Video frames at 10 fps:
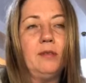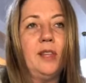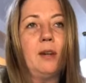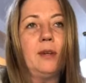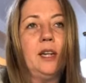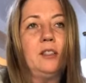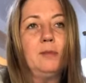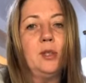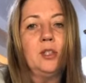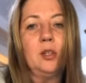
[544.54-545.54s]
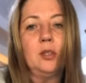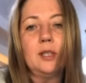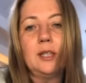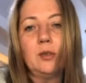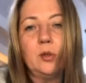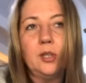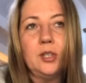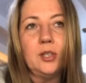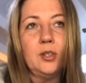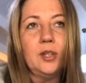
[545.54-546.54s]
of that round of Music on Steroids.
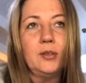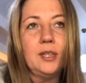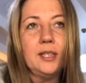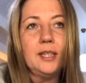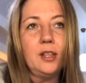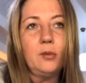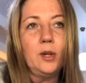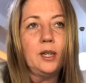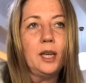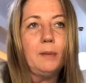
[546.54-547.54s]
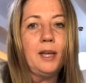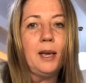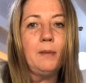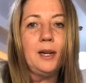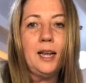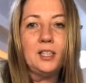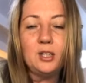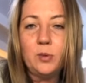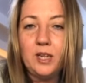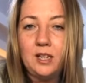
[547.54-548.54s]
So there is another one coming up
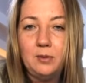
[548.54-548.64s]
next week.